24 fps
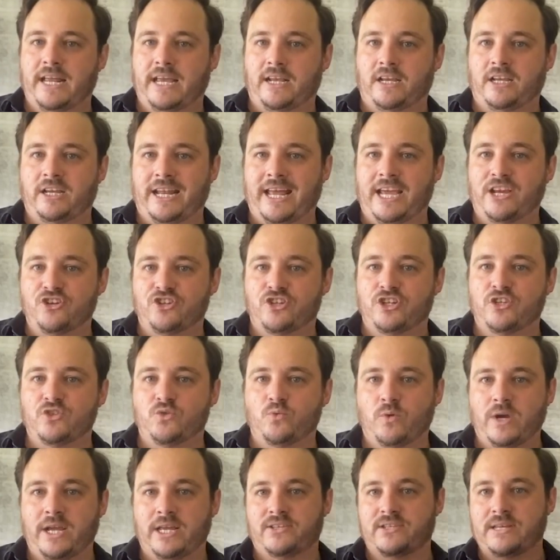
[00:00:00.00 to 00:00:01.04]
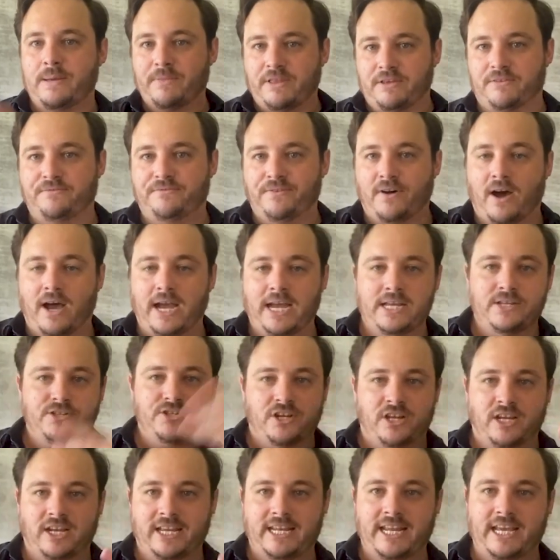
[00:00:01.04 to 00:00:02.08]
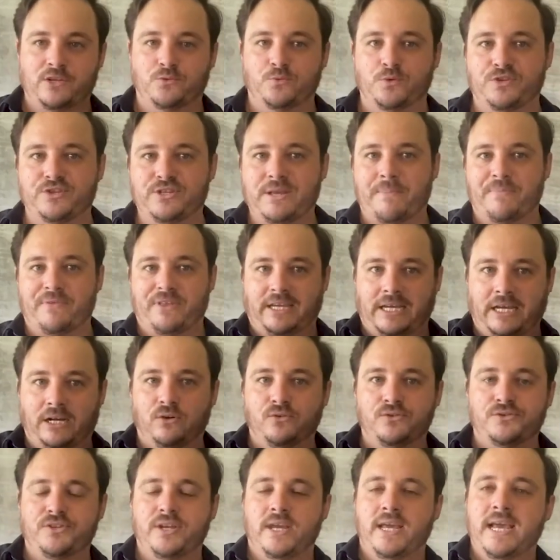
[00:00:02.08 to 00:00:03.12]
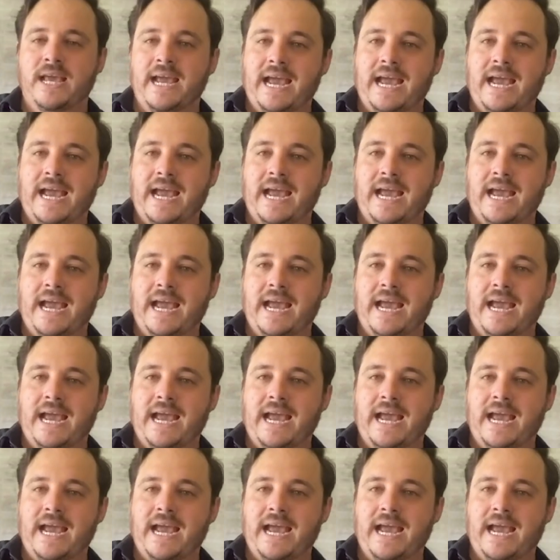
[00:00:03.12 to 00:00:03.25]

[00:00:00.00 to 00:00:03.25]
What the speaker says: connections where something fires and it connects with something else,